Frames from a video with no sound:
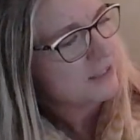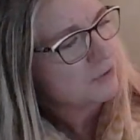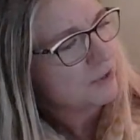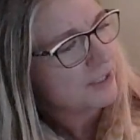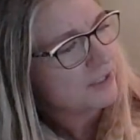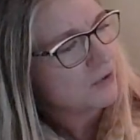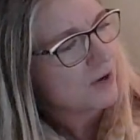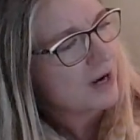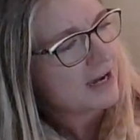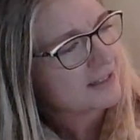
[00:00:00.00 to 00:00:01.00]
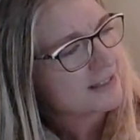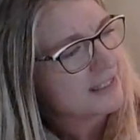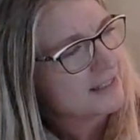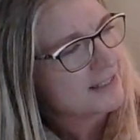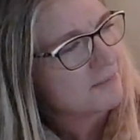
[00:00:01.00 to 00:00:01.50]
crooked cracks in
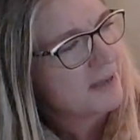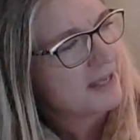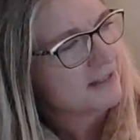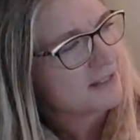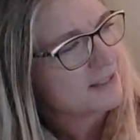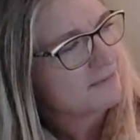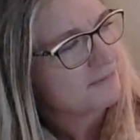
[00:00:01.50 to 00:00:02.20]
the cement.